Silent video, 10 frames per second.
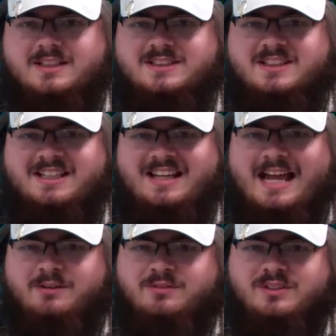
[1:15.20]

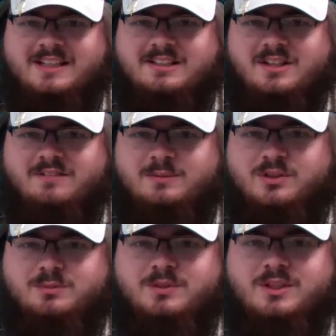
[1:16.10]
sunlight reflecting off the
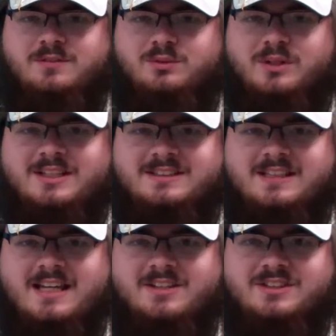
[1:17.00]
most beautiful red
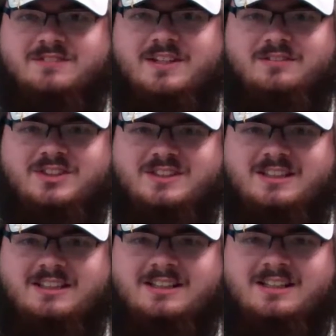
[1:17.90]
scales I've ever
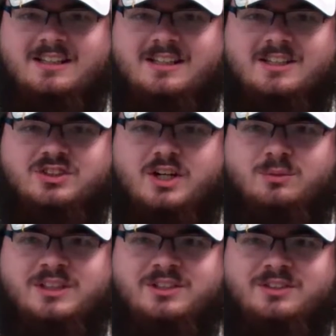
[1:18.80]
seen. So I
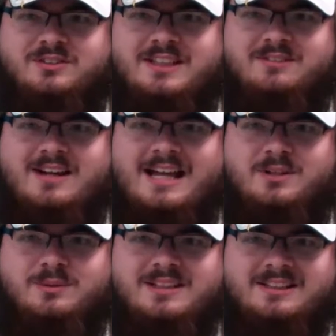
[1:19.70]
reeled her in right
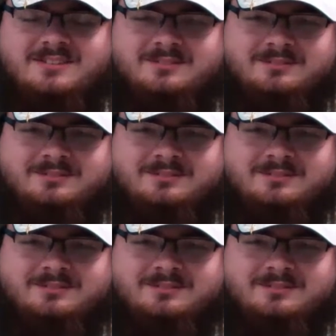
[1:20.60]
quick.